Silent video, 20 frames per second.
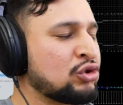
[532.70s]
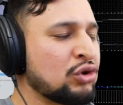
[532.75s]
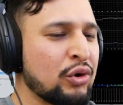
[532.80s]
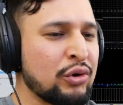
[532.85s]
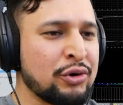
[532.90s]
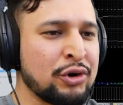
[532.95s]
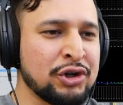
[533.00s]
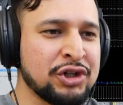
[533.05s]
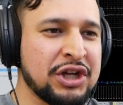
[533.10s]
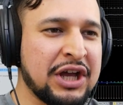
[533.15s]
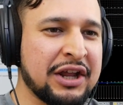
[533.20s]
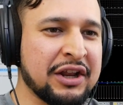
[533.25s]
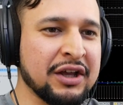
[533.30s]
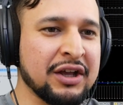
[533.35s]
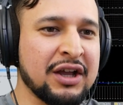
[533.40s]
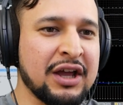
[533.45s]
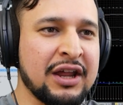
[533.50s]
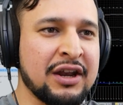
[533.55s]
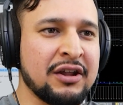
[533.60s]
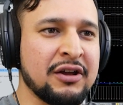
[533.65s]

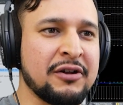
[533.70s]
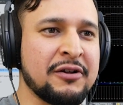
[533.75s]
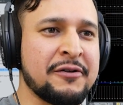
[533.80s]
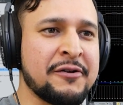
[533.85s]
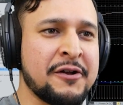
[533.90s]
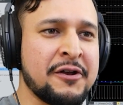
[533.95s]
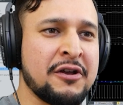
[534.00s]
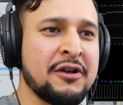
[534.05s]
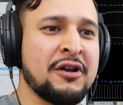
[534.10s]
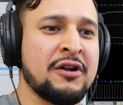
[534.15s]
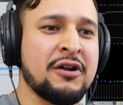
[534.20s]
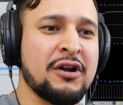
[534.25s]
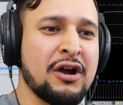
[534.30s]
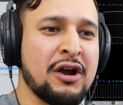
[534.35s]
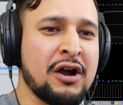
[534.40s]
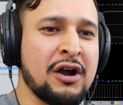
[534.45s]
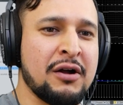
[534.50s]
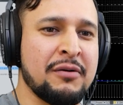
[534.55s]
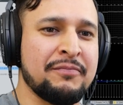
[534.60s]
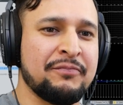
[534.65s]
energetic. And
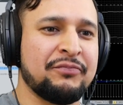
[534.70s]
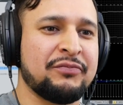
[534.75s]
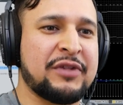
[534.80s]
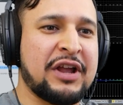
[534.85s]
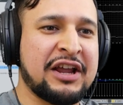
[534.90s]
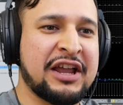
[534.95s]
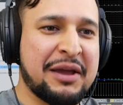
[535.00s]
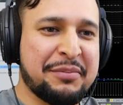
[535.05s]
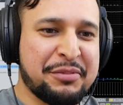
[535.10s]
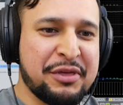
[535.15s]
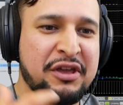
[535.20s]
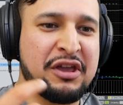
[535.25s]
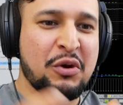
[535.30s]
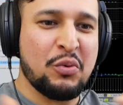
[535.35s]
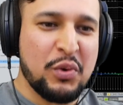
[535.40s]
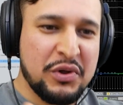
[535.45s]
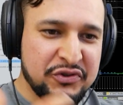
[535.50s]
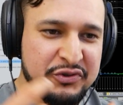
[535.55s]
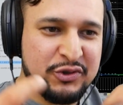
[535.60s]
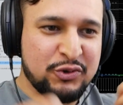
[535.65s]
I kept thinking,
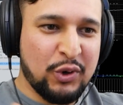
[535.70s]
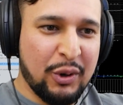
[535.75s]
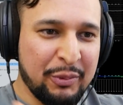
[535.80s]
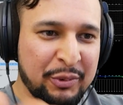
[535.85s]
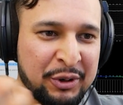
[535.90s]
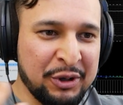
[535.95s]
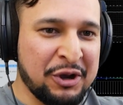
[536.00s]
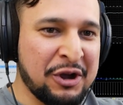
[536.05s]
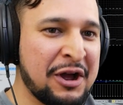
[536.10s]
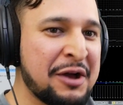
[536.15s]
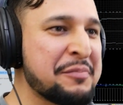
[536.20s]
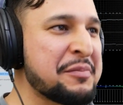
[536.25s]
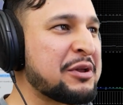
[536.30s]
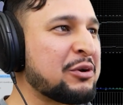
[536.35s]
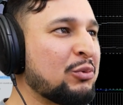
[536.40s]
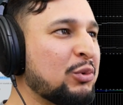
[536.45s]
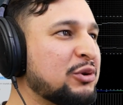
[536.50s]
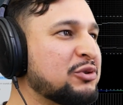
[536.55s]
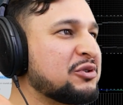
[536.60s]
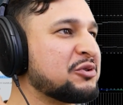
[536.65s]
when's the drop going to come?
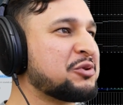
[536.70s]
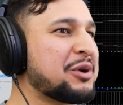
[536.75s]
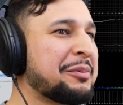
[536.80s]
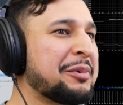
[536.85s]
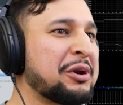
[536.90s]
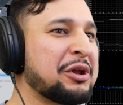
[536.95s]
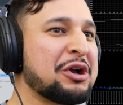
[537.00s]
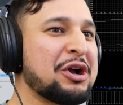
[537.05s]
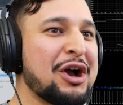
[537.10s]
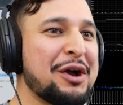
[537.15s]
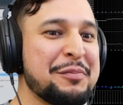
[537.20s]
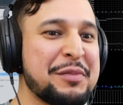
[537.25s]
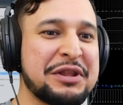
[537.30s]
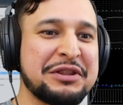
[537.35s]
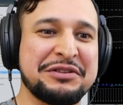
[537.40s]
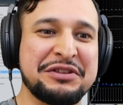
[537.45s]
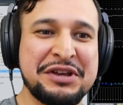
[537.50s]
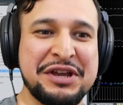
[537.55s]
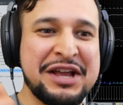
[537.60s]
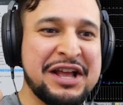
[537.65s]
And when's the drop going to come?
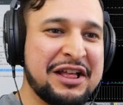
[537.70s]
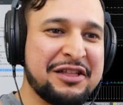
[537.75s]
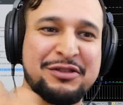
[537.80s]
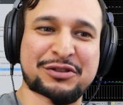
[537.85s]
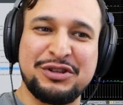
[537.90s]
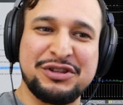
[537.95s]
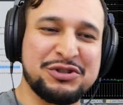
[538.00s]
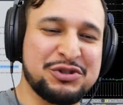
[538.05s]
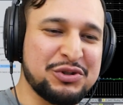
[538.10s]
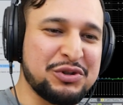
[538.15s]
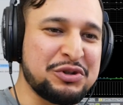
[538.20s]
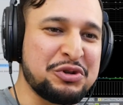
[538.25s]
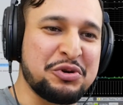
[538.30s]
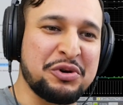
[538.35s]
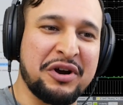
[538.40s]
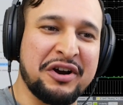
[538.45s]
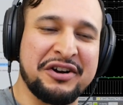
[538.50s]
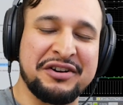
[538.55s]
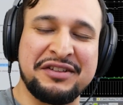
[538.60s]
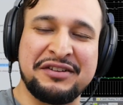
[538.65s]
And you
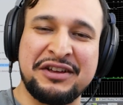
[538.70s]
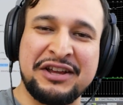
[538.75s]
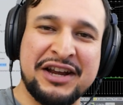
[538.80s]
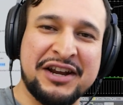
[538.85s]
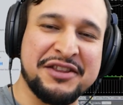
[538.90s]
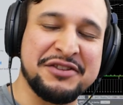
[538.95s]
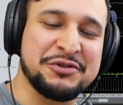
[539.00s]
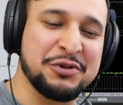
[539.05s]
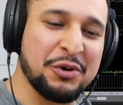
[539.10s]
had these